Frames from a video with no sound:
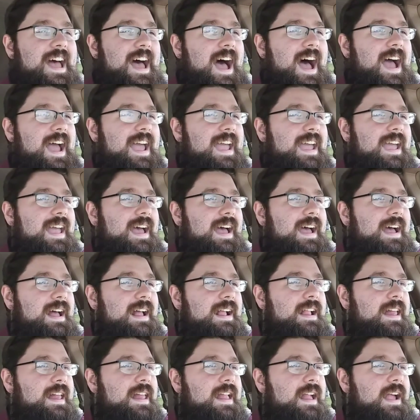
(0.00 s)
I
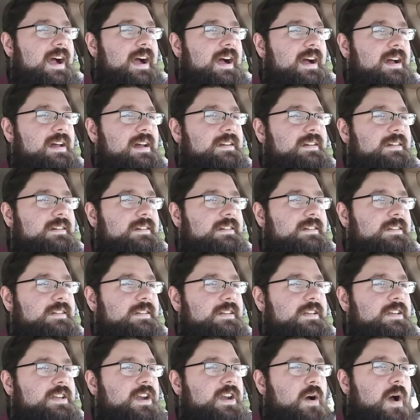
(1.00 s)

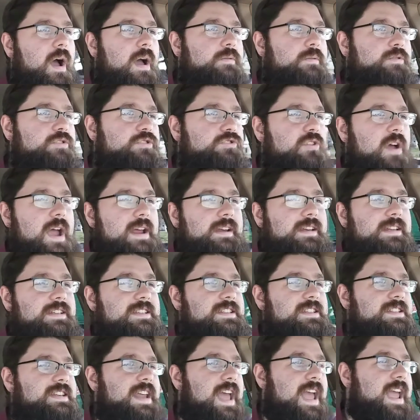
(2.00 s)
was trying to
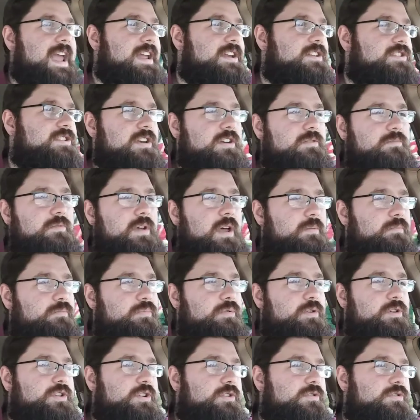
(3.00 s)
stage and
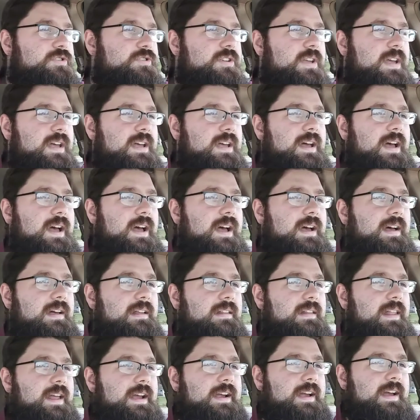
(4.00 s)
produce
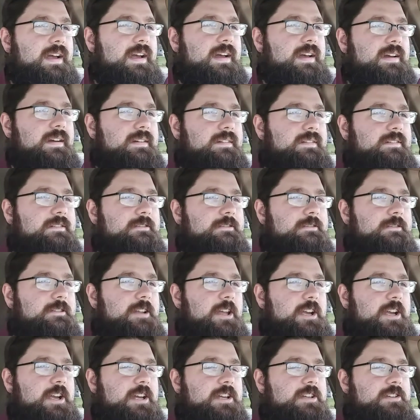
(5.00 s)
a
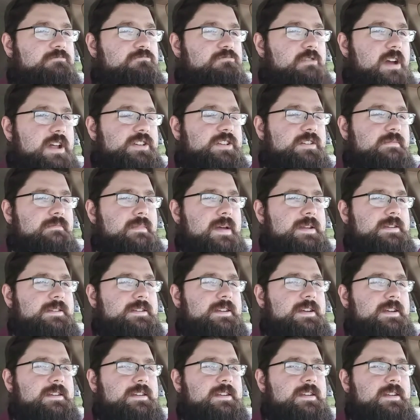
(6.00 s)

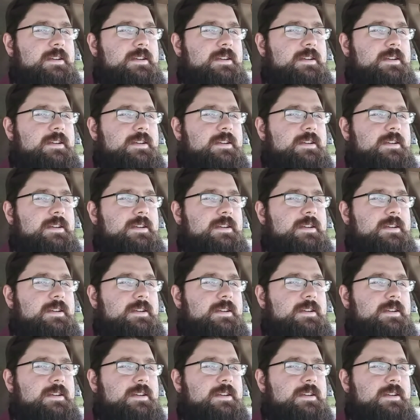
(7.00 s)
regimented